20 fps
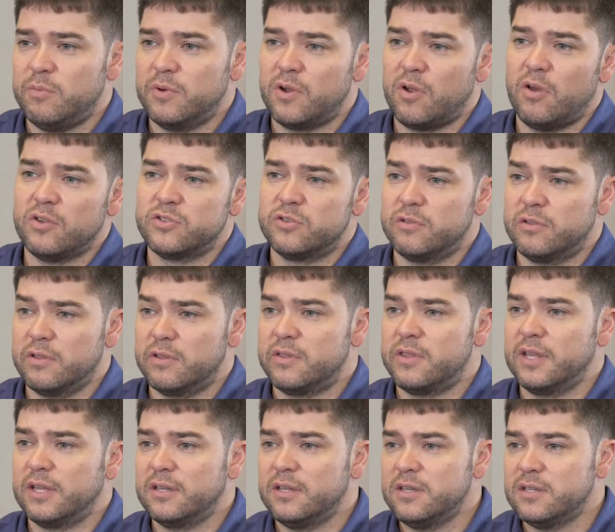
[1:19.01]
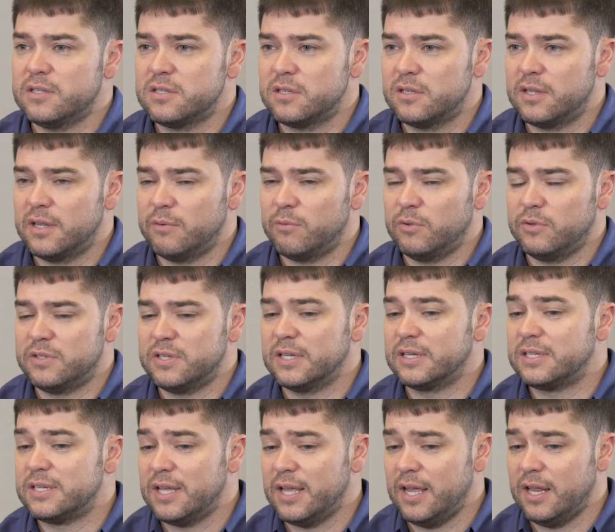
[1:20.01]
but also the thickness that will
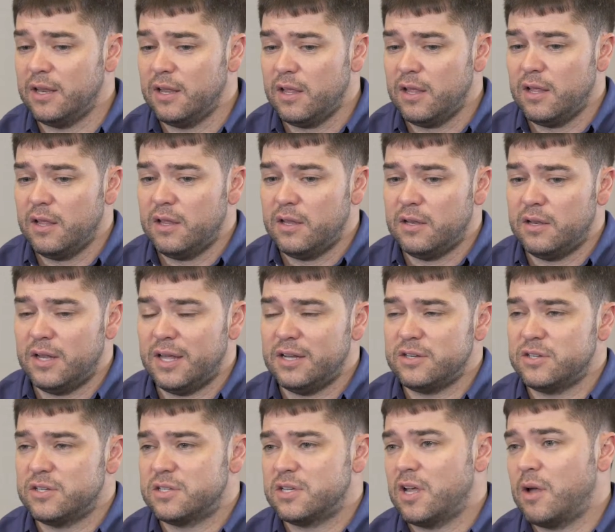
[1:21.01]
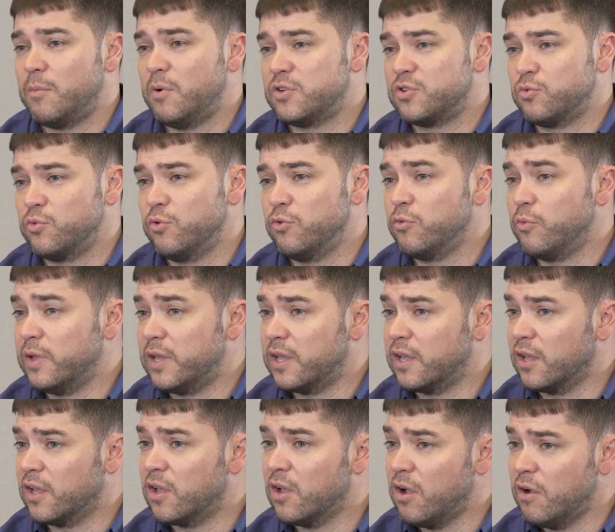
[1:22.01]
dictate not just how much root we
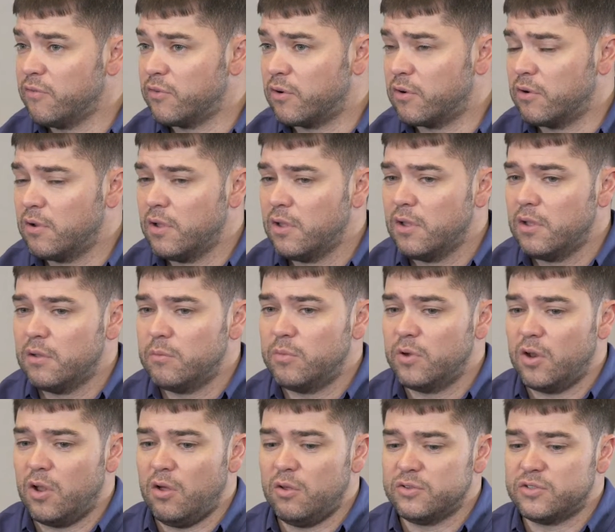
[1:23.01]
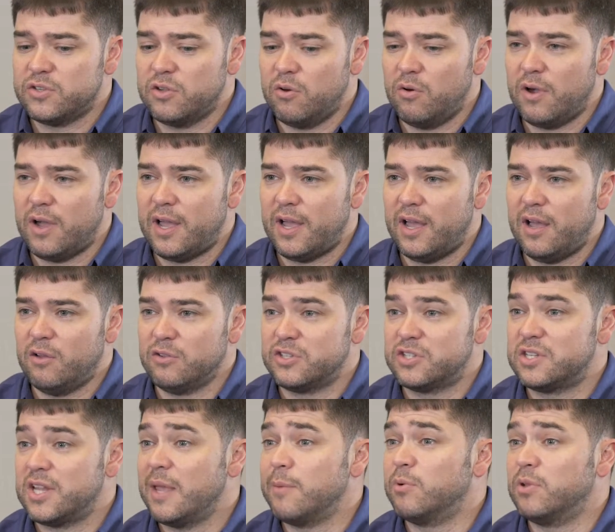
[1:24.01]
can cover, but also how
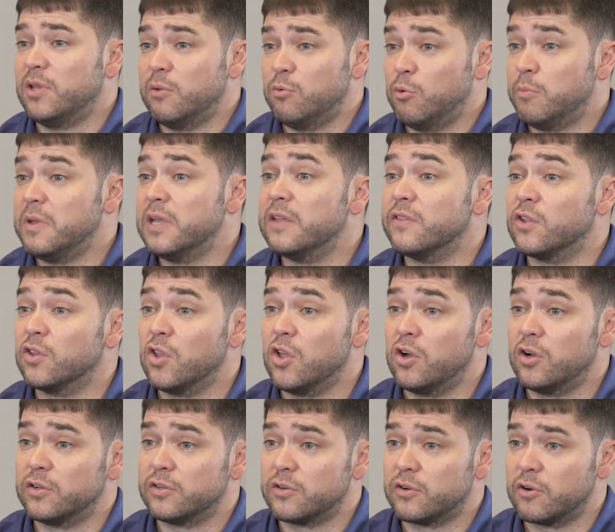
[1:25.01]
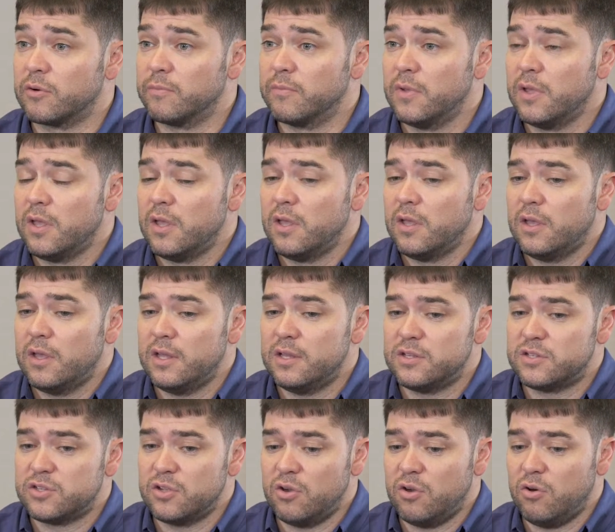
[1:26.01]
stable it will be in the long term. And
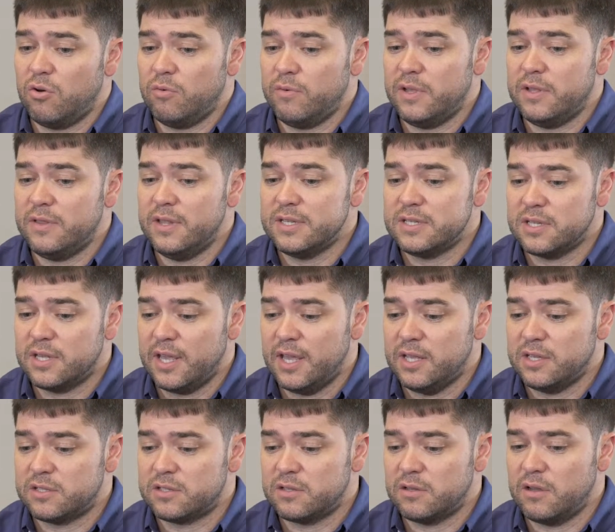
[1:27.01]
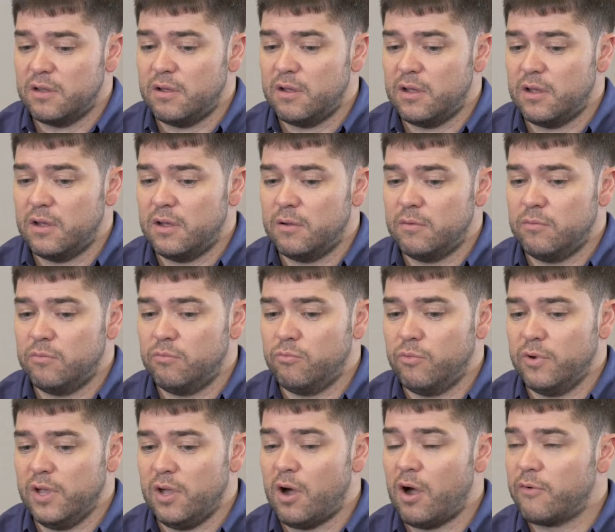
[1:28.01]
so in this case,
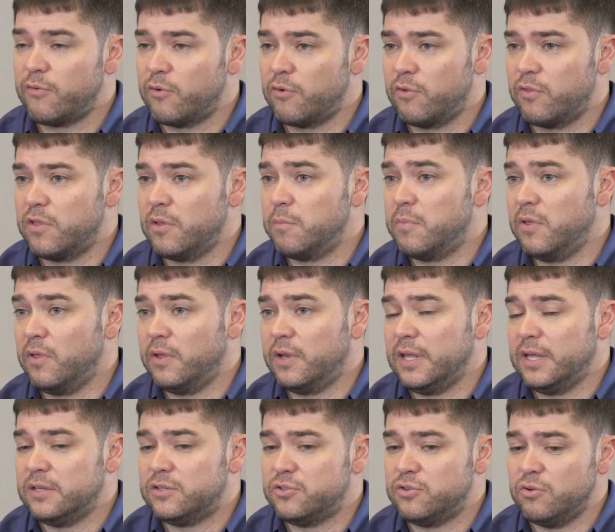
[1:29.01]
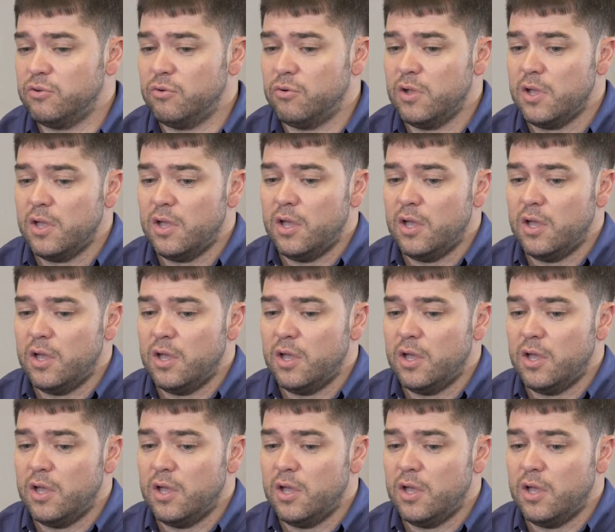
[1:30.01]
we offer the ability to